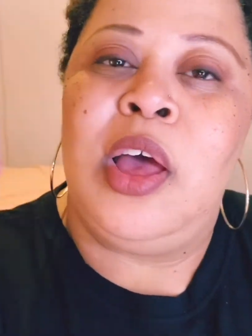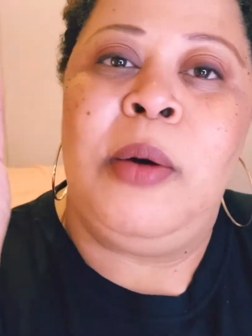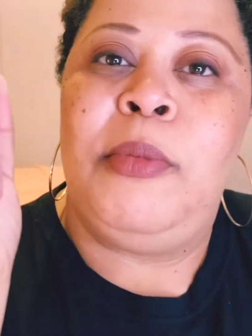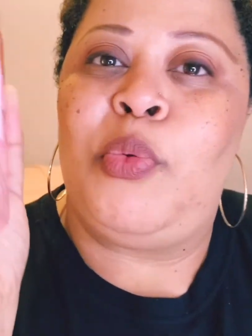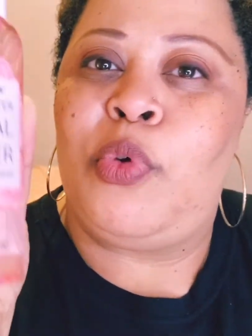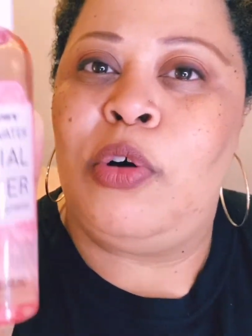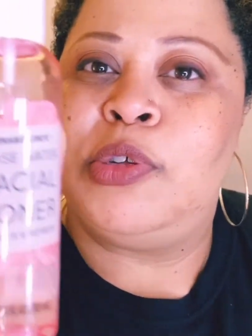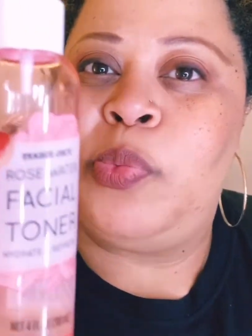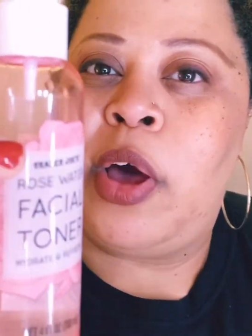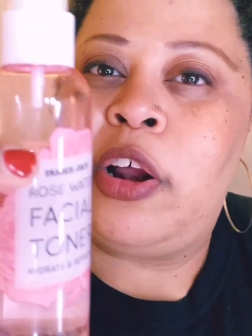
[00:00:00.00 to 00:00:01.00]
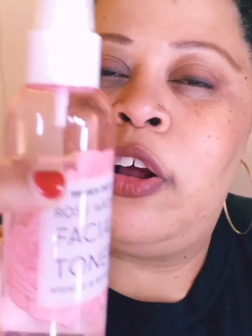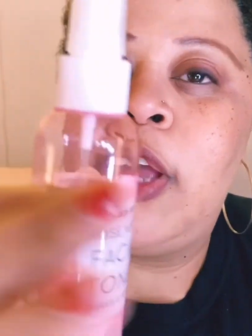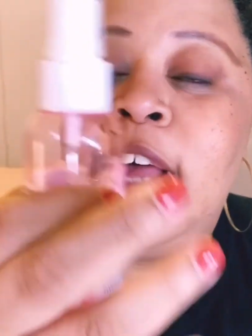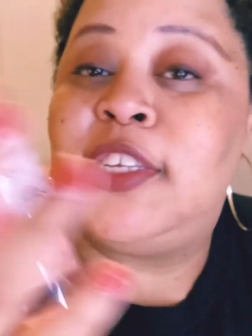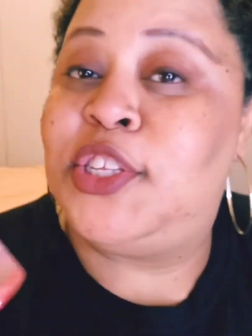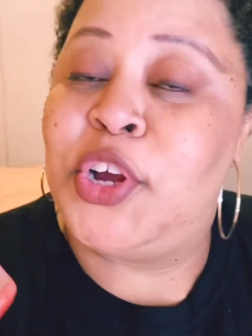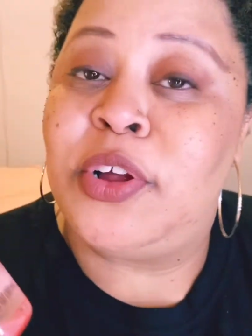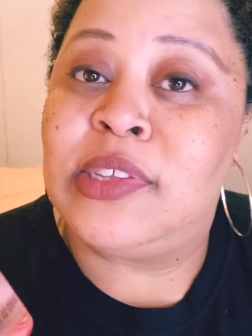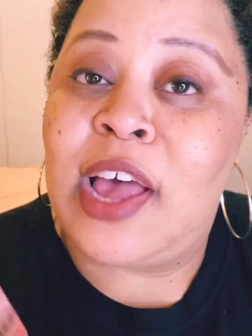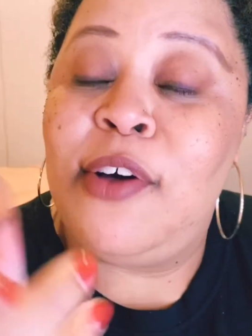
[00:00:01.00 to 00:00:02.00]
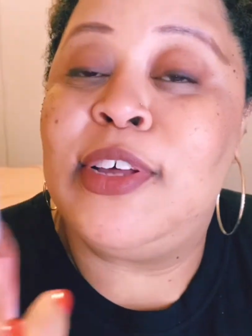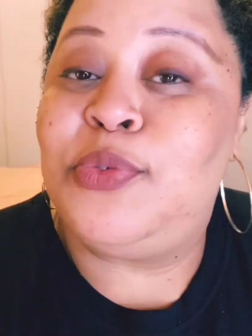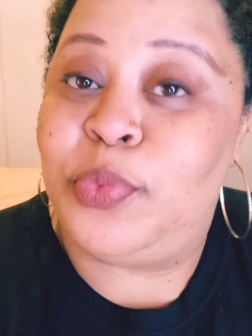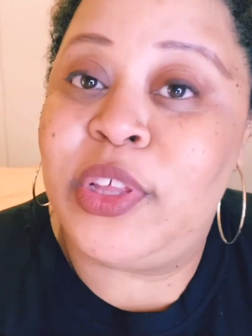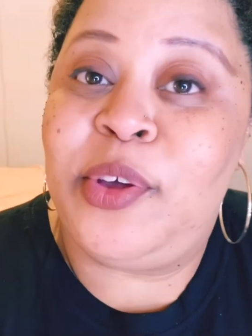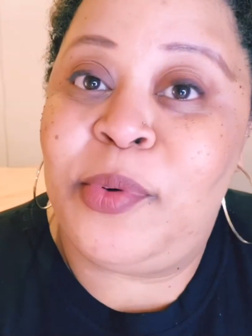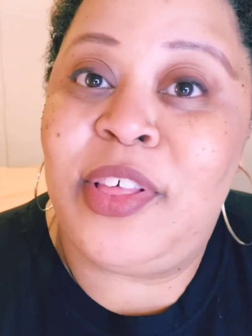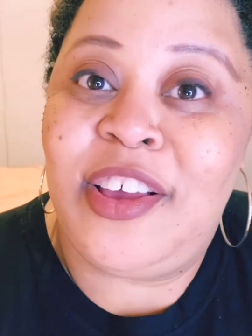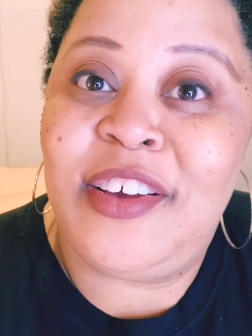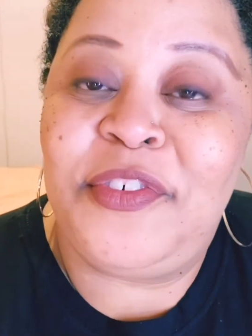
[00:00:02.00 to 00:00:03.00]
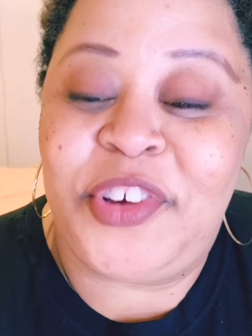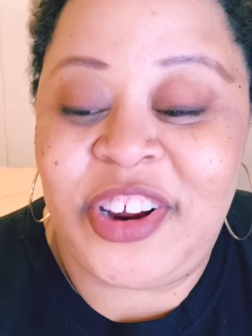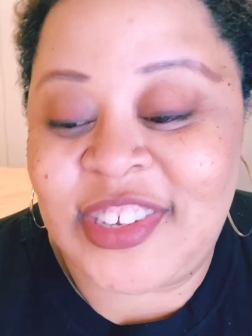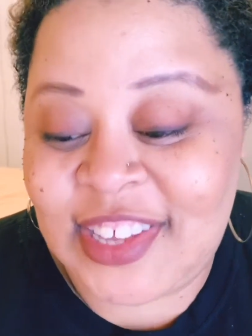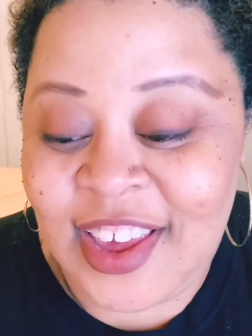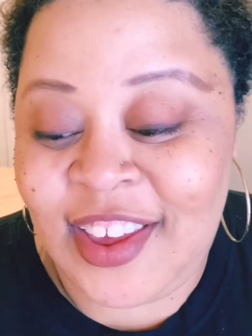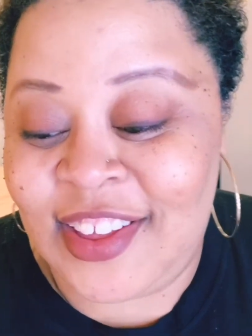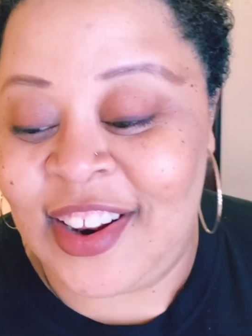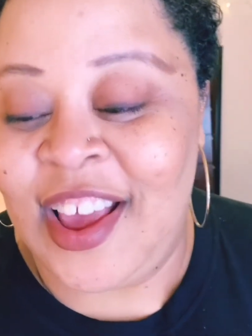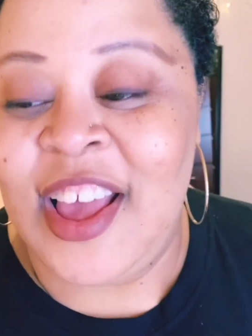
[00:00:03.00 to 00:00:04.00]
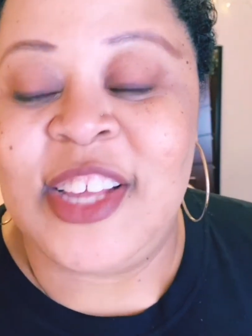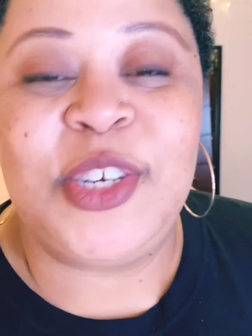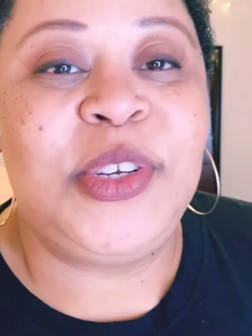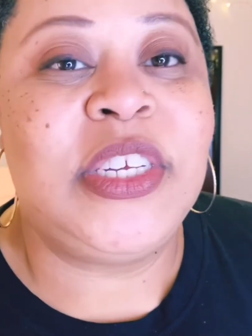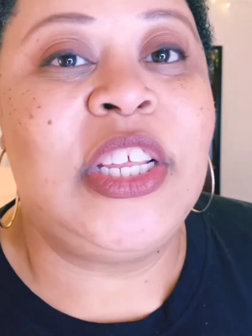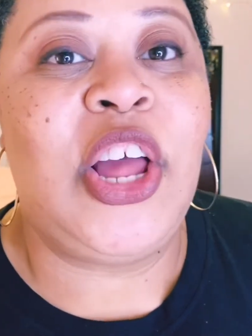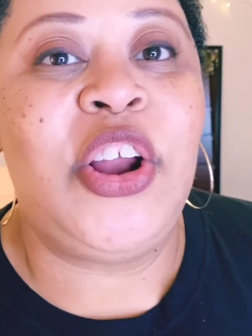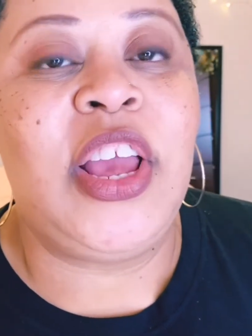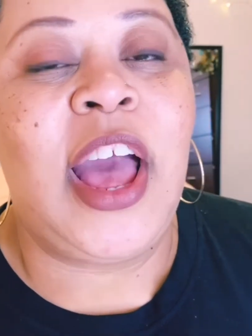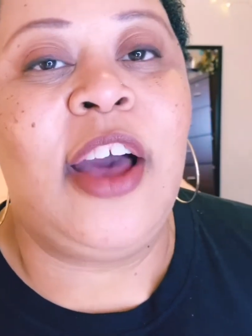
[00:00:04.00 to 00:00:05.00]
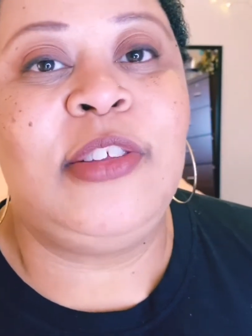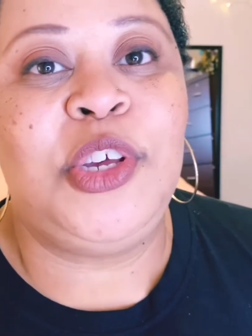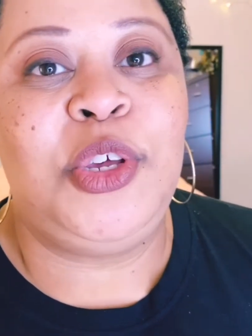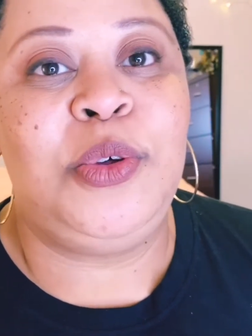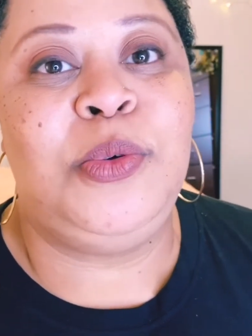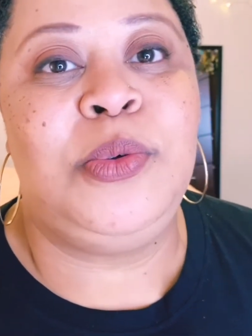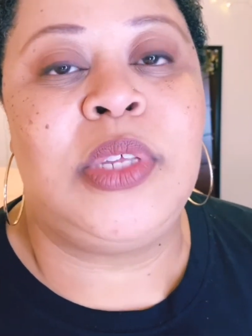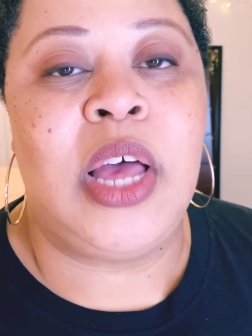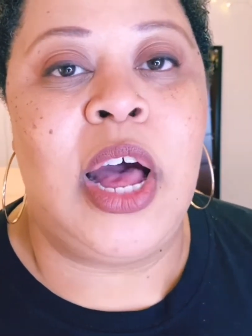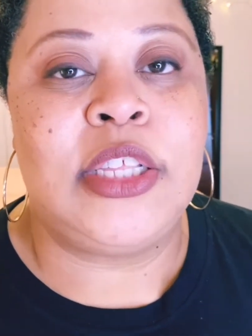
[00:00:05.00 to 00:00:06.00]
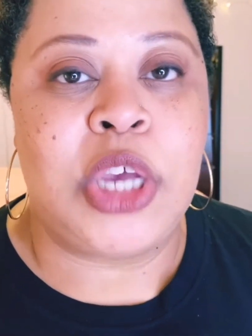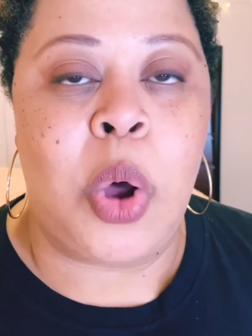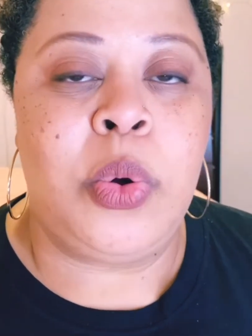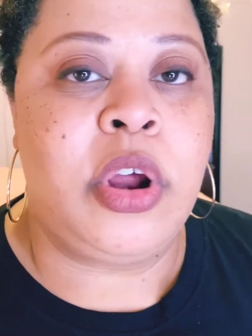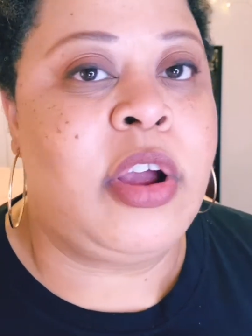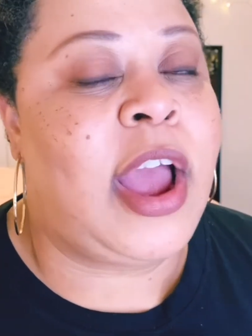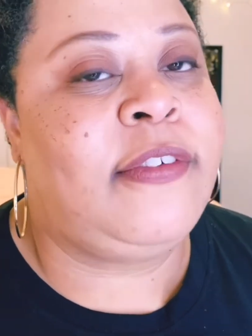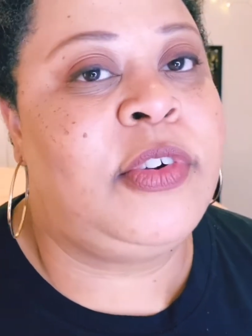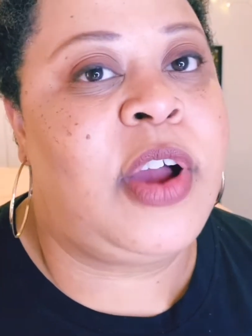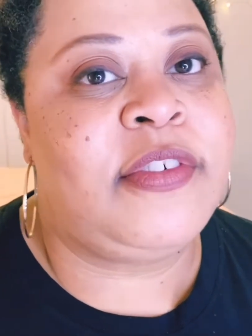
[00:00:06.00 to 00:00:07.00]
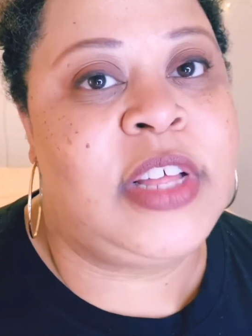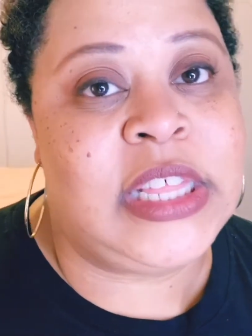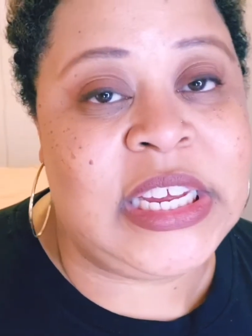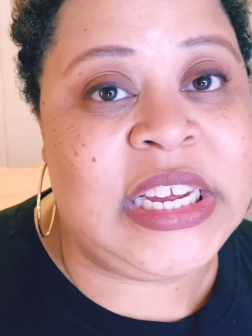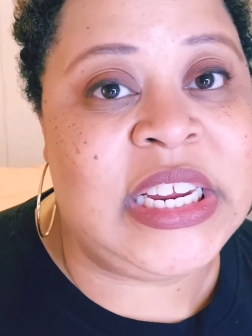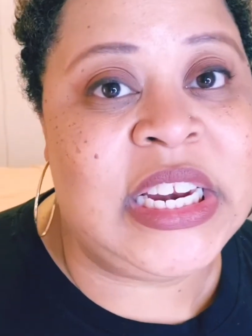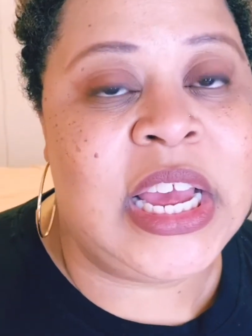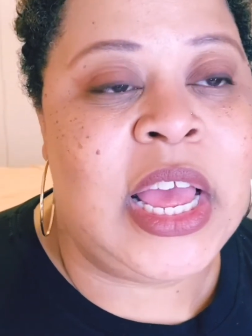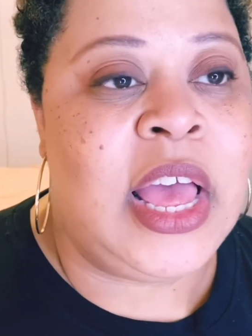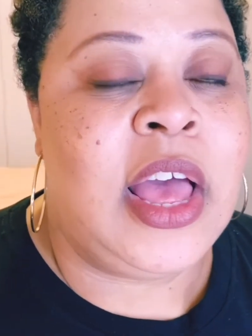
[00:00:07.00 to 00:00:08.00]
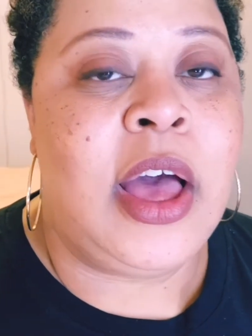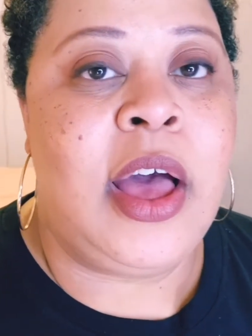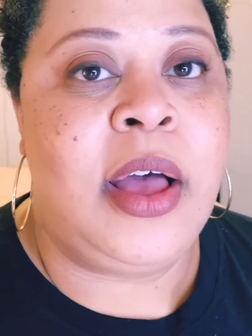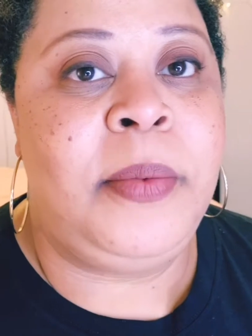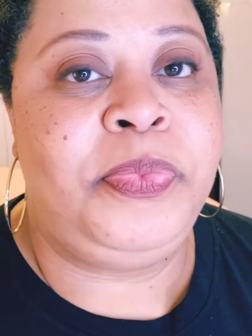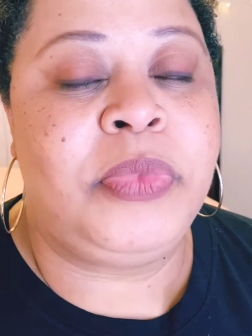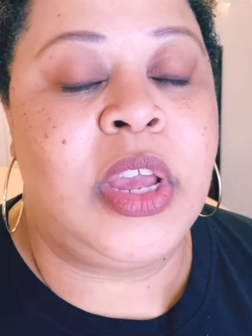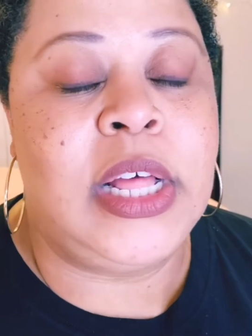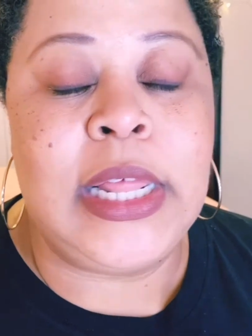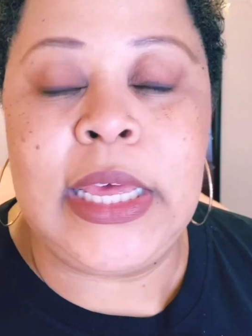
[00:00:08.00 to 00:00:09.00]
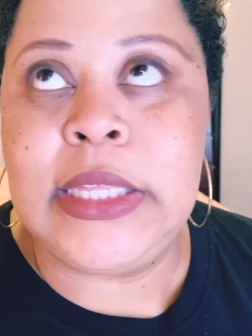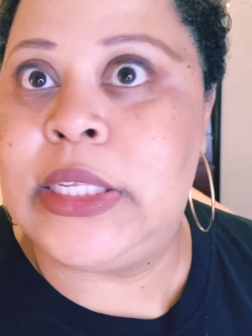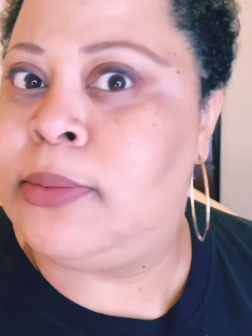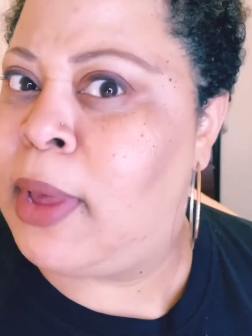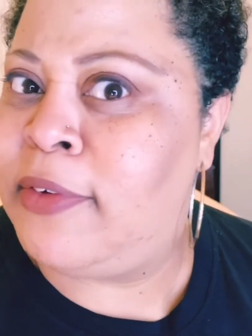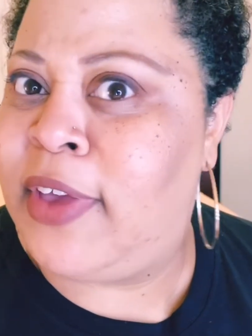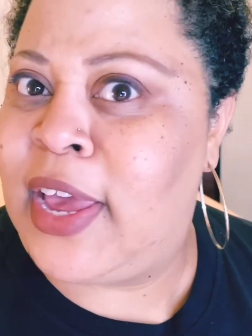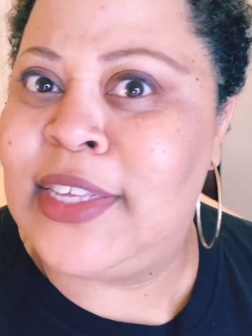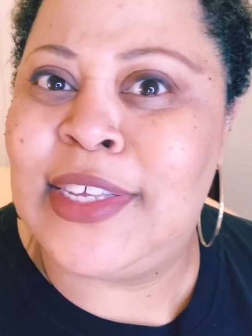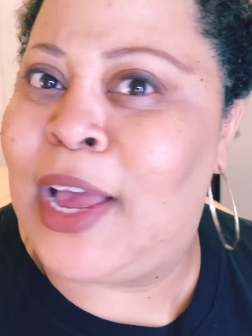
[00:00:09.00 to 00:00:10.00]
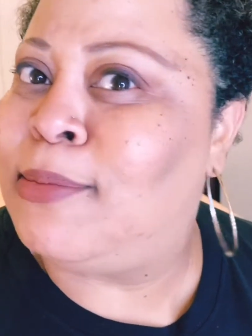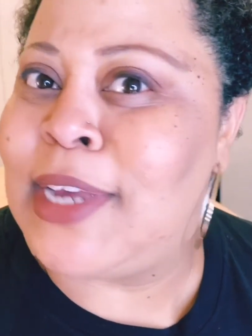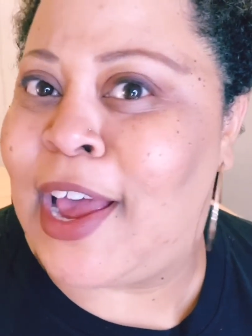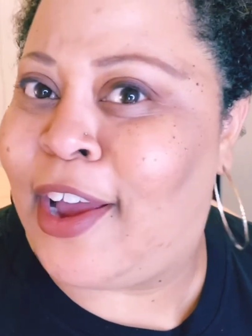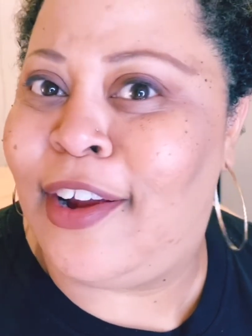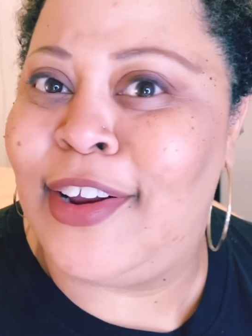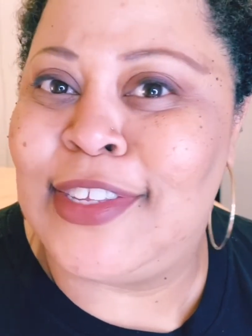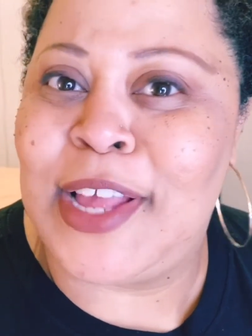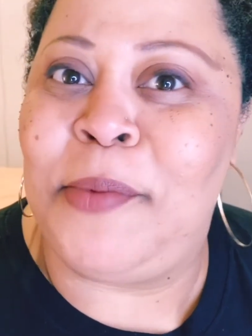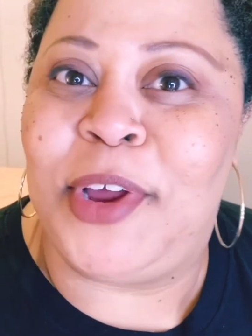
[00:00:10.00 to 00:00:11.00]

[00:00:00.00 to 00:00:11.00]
But rose water, as it turns out, is really, really good for your skin. So just learning how to use a toner after I've cleaned, um, cleansed my face. See, I'm tired. It's time to